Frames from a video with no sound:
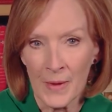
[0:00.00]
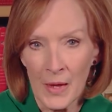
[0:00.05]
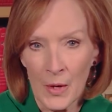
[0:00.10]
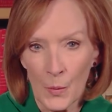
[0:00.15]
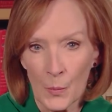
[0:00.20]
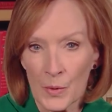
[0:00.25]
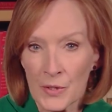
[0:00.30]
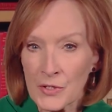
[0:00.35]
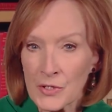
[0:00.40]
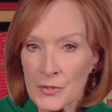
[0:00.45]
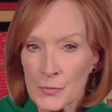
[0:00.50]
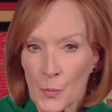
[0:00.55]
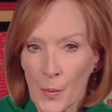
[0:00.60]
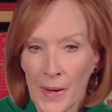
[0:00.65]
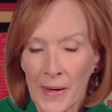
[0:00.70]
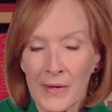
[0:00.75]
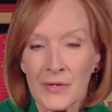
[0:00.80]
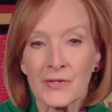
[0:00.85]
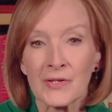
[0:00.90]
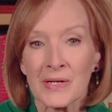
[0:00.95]
which has
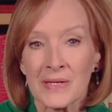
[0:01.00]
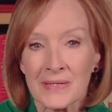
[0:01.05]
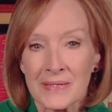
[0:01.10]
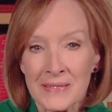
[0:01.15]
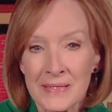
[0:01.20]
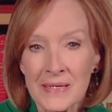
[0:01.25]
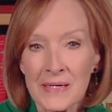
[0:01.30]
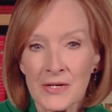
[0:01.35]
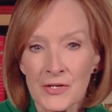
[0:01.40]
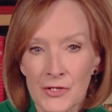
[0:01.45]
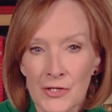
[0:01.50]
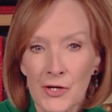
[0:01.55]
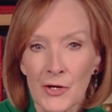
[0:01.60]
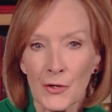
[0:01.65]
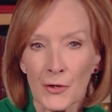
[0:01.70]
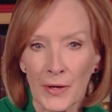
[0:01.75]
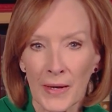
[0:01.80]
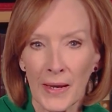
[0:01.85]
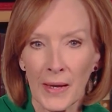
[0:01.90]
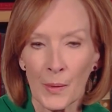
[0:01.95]
waged a six year
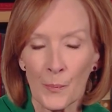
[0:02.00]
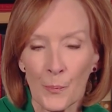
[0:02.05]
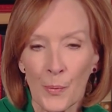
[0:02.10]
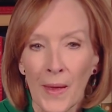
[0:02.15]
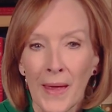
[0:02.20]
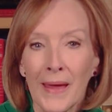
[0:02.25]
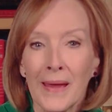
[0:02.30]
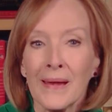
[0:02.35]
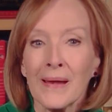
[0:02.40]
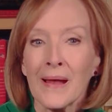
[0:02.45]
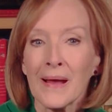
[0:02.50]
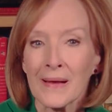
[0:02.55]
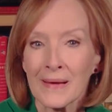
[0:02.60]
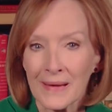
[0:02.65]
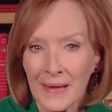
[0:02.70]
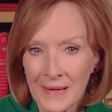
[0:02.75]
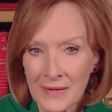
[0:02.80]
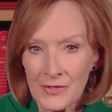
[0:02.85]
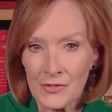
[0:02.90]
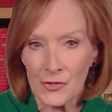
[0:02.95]
campaign
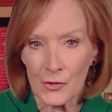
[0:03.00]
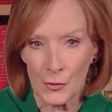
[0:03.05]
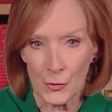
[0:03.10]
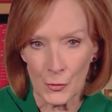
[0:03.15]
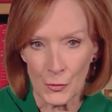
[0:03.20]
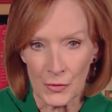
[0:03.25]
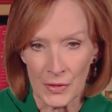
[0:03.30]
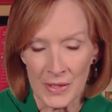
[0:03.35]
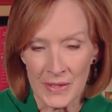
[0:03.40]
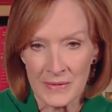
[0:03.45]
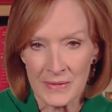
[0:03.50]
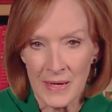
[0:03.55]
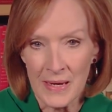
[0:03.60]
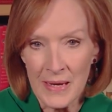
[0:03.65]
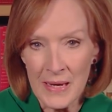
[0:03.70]
against the Houthis.